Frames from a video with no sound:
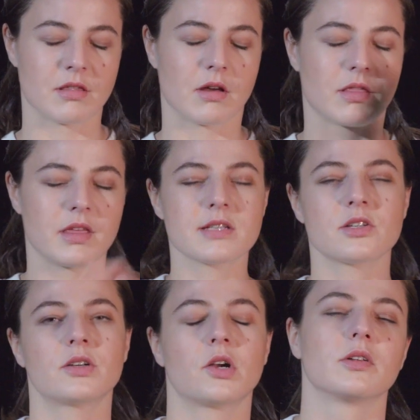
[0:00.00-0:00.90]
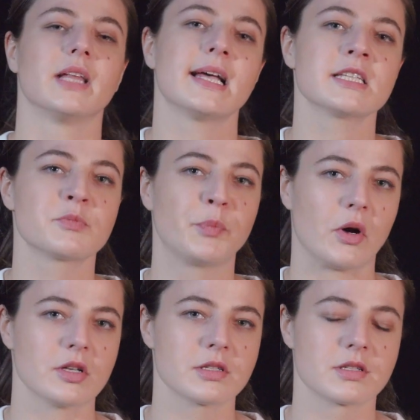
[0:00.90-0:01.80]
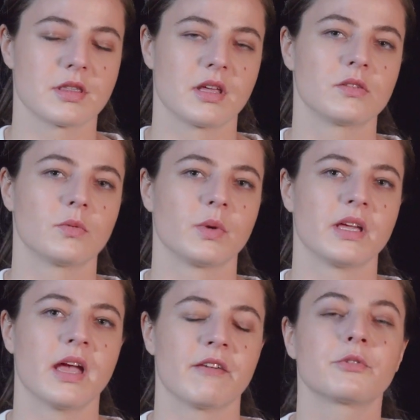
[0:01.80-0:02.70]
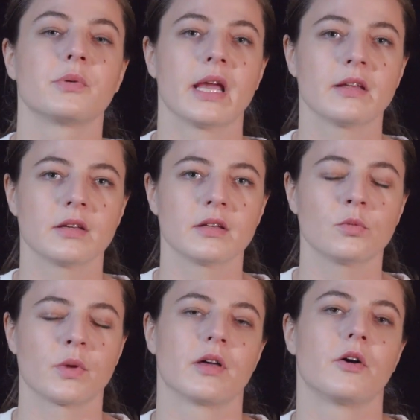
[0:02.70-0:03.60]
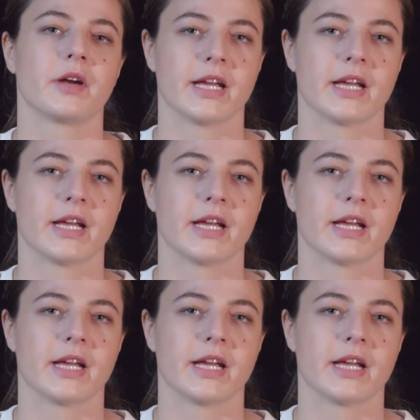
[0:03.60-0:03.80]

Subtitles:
These are our last posts that we have created with our